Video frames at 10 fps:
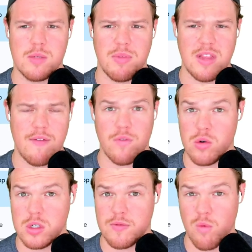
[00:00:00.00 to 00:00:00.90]
but that
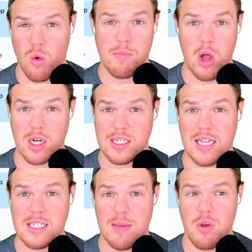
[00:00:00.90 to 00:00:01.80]
first four blocks in that
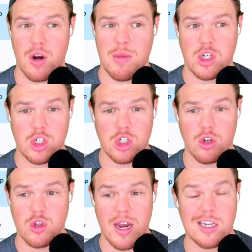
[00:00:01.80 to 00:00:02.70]
Zapier automation
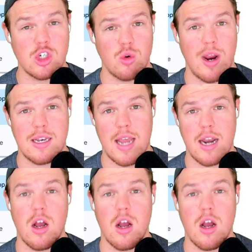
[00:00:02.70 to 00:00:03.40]
shows you how to extract data